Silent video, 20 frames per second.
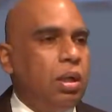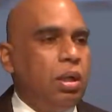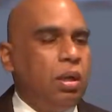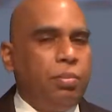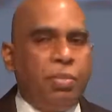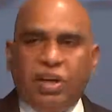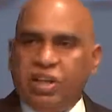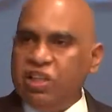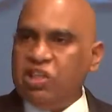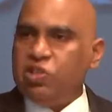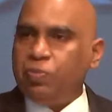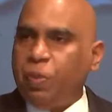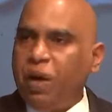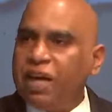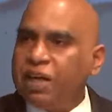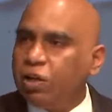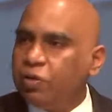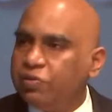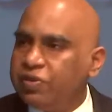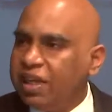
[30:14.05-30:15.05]
But in
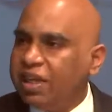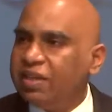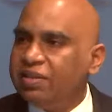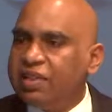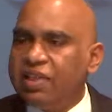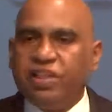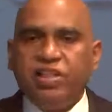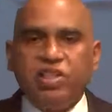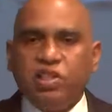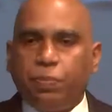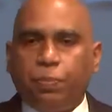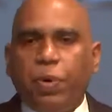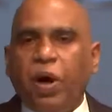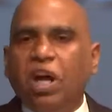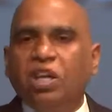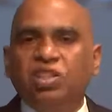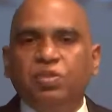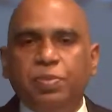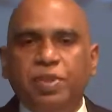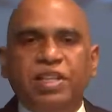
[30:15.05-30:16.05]
spite of that, there is a
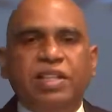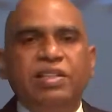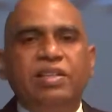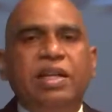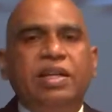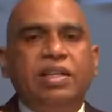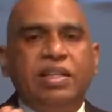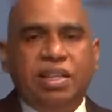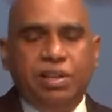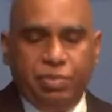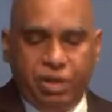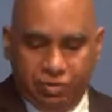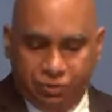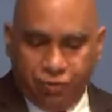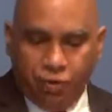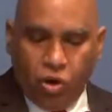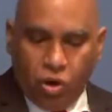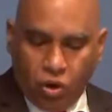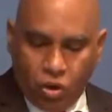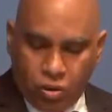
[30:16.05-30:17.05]
possibility that he may
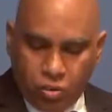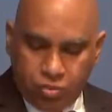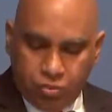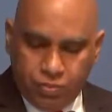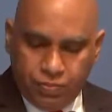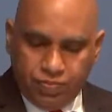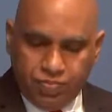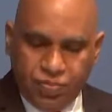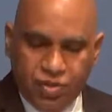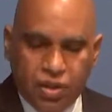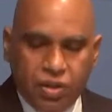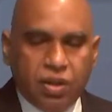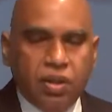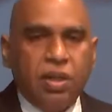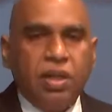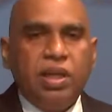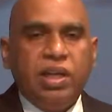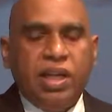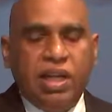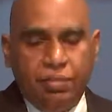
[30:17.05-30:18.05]
fall.
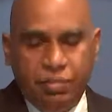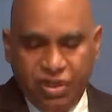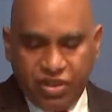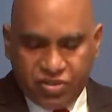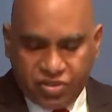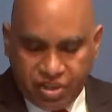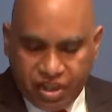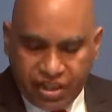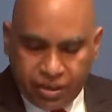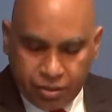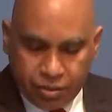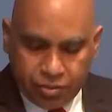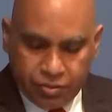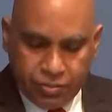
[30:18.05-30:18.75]
He may sin.